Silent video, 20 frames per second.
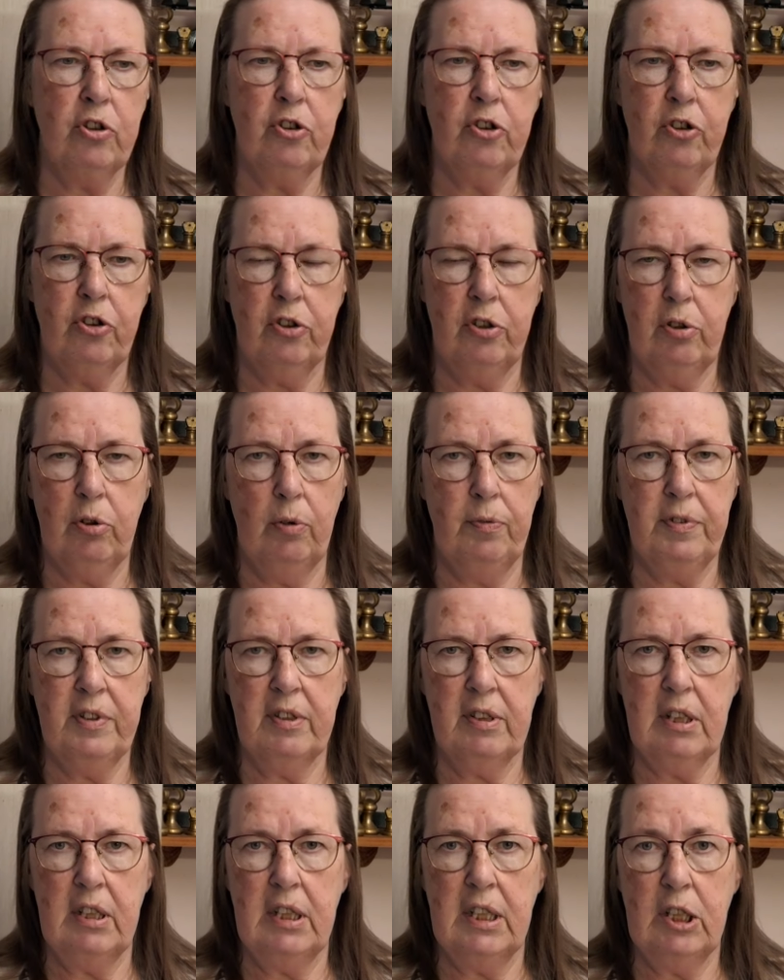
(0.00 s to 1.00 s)
as,
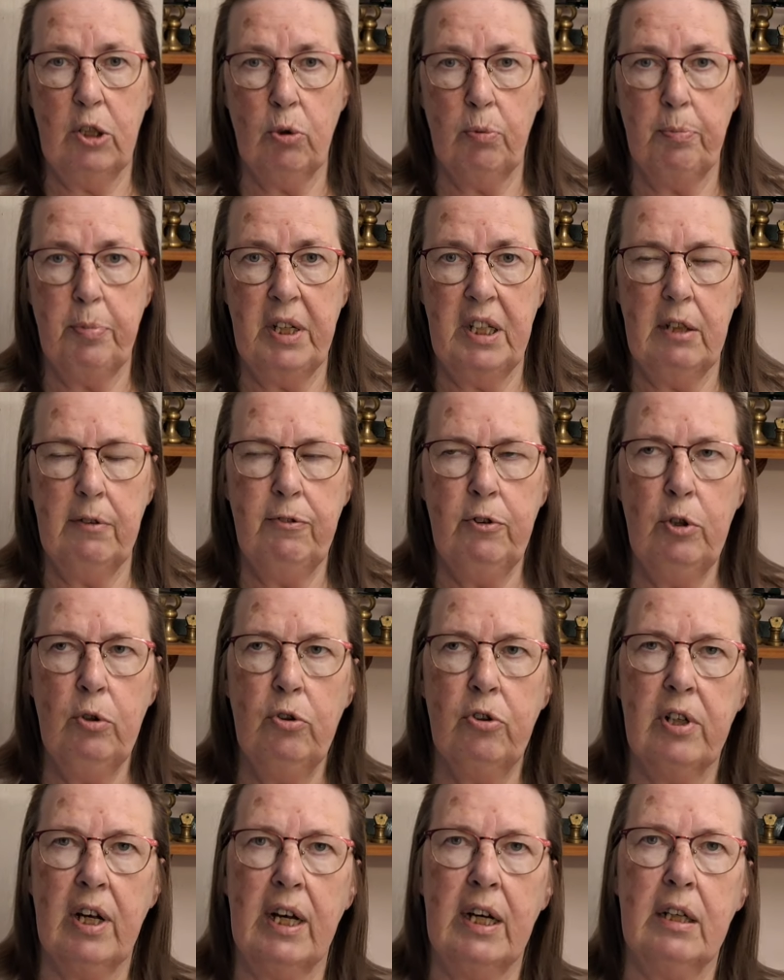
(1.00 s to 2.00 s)
obviously they don't pay the fuel
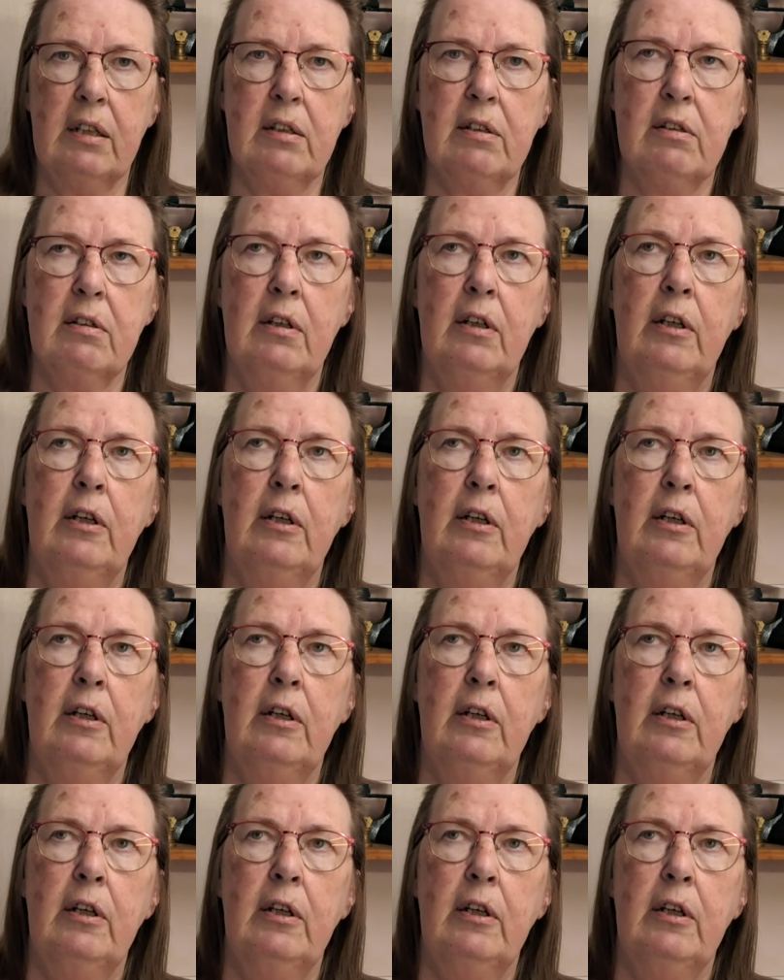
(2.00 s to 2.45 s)
tax.